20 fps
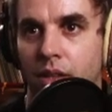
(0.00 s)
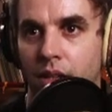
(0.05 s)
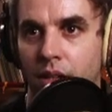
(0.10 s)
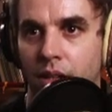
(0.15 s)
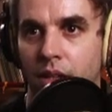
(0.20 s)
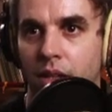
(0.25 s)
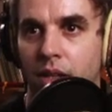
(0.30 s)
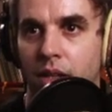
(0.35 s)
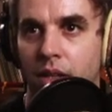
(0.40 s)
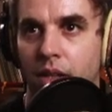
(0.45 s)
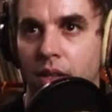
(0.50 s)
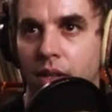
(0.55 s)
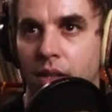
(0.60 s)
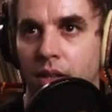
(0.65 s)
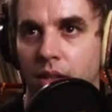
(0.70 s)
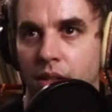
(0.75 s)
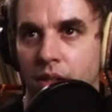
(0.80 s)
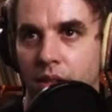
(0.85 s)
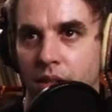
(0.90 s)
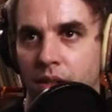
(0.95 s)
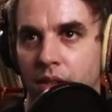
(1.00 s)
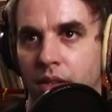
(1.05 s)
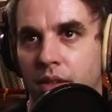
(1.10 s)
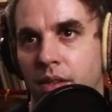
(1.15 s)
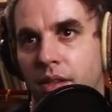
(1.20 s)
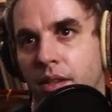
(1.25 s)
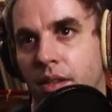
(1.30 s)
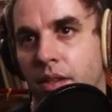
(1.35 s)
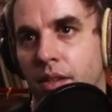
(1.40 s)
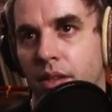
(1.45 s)
You said that it would have
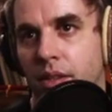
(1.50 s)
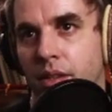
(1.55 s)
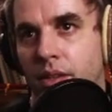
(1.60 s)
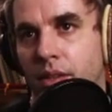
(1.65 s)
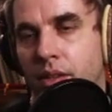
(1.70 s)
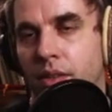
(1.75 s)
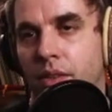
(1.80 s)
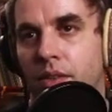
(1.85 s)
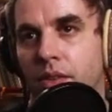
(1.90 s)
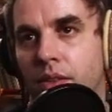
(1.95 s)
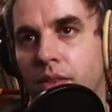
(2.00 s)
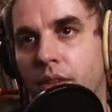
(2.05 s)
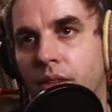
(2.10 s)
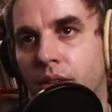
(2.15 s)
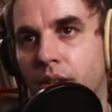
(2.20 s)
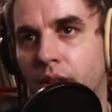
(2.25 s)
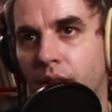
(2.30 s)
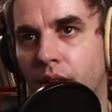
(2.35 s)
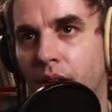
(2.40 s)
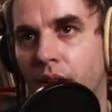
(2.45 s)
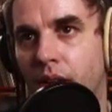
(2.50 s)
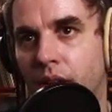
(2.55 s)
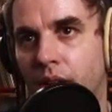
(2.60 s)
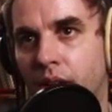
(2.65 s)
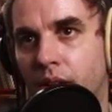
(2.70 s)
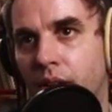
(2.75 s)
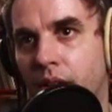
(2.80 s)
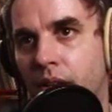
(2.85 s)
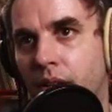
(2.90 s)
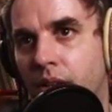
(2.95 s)
not
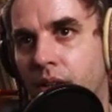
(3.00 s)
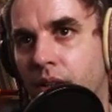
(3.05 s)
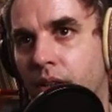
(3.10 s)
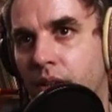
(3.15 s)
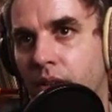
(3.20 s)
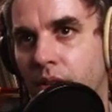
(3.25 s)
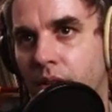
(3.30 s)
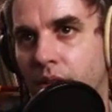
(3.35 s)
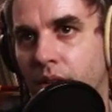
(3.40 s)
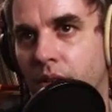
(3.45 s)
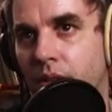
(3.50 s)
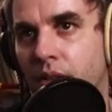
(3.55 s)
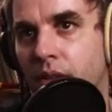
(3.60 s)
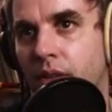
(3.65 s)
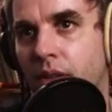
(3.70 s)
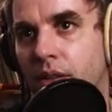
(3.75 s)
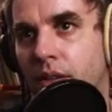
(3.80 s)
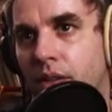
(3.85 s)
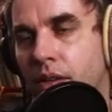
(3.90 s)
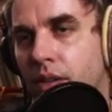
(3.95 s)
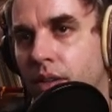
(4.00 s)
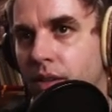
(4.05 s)
have worked like that.